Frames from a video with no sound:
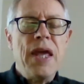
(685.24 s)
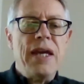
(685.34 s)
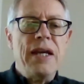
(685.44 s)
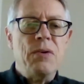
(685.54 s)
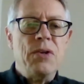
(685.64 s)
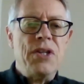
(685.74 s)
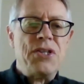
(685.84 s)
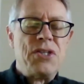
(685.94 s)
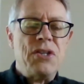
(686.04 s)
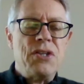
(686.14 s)
in
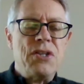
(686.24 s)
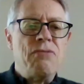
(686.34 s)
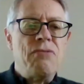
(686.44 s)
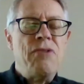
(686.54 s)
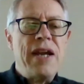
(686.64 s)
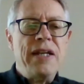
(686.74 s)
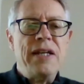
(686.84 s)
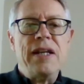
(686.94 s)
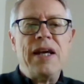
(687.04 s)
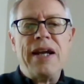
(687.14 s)
the
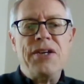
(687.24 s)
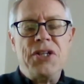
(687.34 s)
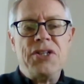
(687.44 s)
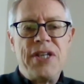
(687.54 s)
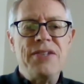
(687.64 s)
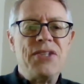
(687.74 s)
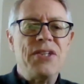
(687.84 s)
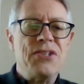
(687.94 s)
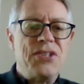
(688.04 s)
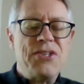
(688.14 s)

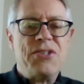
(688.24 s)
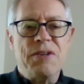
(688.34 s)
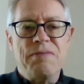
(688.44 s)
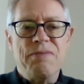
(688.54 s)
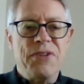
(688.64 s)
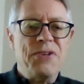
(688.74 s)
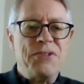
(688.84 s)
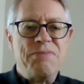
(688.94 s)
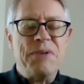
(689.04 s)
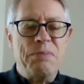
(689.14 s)
renin-angiotensin system, for
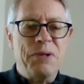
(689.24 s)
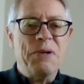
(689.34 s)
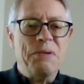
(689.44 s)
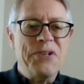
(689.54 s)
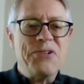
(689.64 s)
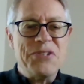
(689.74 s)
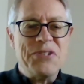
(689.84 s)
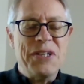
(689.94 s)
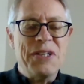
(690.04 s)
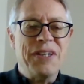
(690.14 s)
those people who are
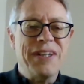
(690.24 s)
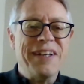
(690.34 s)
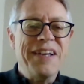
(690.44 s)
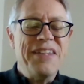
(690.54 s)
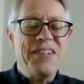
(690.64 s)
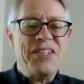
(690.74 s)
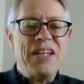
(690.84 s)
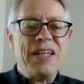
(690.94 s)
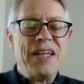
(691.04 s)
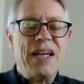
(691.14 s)
interested in the
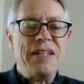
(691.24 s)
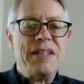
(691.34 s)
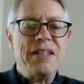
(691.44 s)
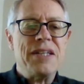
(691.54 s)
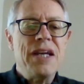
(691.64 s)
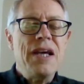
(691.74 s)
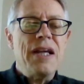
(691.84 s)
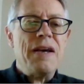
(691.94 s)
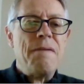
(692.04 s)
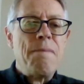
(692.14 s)
technicalities.
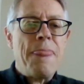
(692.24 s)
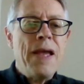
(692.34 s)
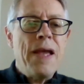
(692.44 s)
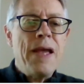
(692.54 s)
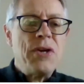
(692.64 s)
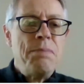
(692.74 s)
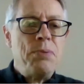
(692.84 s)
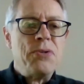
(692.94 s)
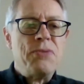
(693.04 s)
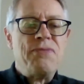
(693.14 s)
So he
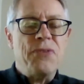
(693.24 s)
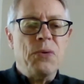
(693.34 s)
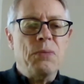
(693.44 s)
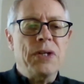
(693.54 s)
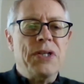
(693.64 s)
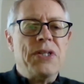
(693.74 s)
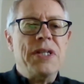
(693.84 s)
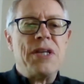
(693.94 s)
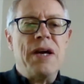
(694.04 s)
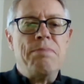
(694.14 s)
put forward
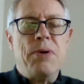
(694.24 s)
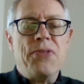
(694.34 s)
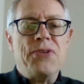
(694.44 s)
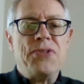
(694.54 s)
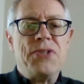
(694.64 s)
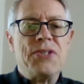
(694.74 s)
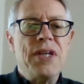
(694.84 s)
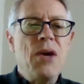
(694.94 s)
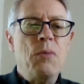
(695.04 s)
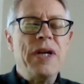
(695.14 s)
this
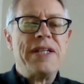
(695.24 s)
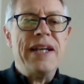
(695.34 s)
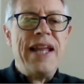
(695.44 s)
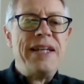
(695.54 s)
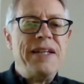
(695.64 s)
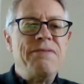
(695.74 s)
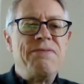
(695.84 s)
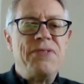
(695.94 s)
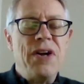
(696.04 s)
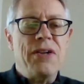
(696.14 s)
hypothesis, which led in
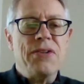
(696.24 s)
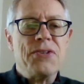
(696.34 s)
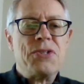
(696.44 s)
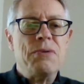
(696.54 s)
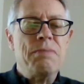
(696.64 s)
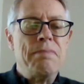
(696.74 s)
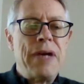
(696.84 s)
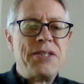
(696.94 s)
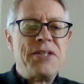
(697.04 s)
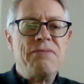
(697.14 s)
France to a
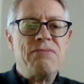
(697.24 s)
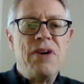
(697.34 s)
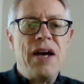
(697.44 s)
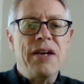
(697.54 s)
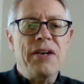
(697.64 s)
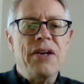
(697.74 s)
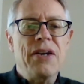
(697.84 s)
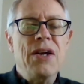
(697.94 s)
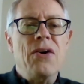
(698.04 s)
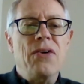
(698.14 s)
massive run
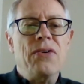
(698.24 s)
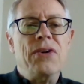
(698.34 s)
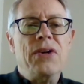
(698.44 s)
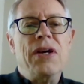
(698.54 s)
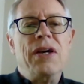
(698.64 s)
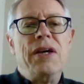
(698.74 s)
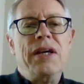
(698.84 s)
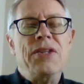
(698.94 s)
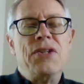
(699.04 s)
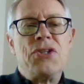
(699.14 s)
on
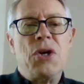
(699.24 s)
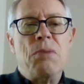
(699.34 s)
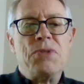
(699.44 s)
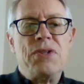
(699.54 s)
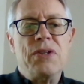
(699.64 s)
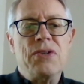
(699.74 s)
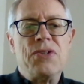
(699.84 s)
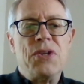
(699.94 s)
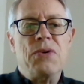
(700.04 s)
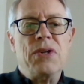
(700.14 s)
in the shops and
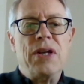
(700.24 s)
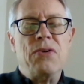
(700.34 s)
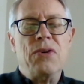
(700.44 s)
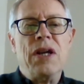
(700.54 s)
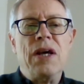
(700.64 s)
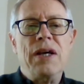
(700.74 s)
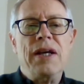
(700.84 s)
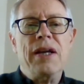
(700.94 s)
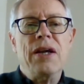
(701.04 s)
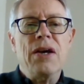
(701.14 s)
so on and
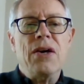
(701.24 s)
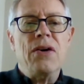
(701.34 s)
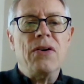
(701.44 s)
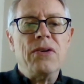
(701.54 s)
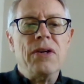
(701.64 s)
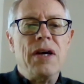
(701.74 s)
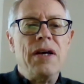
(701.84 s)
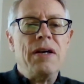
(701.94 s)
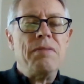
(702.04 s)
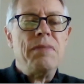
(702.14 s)
online
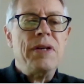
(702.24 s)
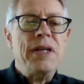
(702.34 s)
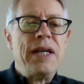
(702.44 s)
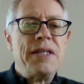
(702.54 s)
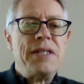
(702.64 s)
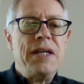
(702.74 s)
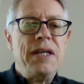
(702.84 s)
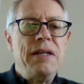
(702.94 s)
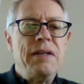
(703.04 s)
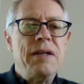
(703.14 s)
on
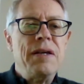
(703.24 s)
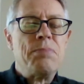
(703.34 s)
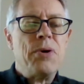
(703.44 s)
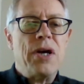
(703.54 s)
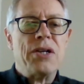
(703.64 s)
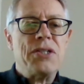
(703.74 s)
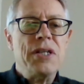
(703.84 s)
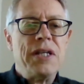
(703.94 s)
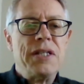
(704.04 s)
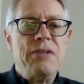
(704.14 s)
nicotine products,
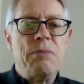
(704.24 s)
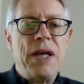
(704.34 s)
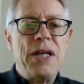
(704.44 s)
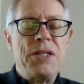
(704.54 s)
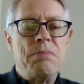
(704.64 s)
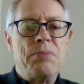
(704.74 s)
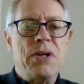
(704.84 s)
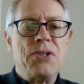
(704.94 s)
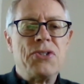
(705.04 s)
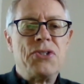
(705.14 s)
nicotine replacement
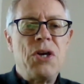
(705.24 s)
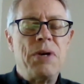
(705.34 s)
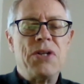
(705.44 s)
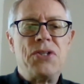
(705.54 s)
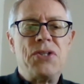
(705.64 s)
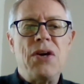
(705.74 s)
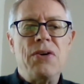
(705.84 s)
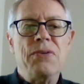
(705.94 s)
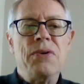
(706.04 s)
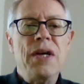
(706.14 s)
products. So much
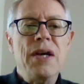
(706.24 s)
so